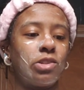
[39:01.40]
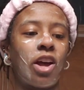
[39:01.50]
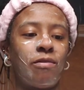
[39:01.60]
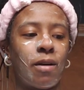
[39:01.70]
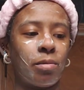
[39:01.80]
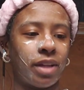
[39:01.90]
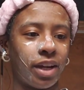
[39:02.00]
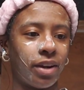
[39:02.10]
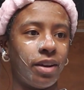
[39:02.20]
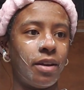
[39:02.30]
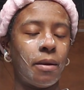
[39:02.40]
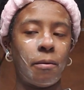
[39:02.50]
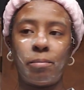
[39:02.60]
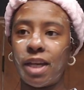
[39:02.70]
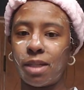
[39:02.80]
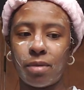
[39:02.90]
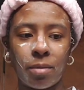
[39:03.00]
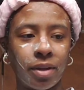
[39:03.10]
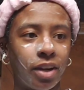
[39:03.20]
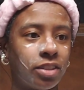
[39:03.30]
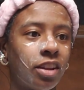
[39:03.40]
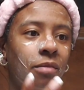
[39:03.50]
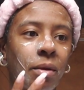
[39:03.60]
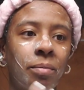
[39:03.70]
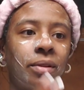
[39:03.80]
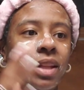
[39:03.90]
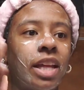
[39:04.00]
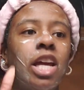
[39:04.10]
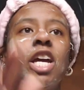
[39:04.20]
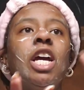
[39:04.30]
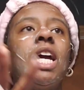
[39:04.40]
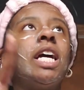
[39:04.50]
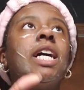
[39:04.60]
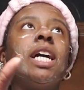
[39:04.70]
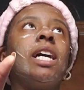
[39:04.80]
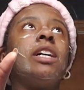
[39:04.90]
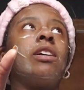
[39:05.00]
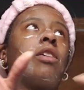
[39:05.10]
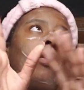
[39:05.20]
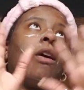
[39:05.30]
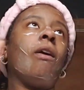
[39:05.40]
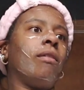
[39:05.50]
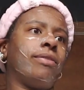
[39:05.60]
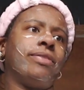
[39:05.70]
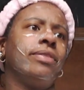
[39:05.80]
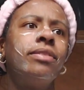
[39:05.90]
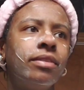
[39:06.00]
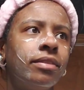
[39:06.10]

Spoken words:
softball player, baseball player, softball player, like, golf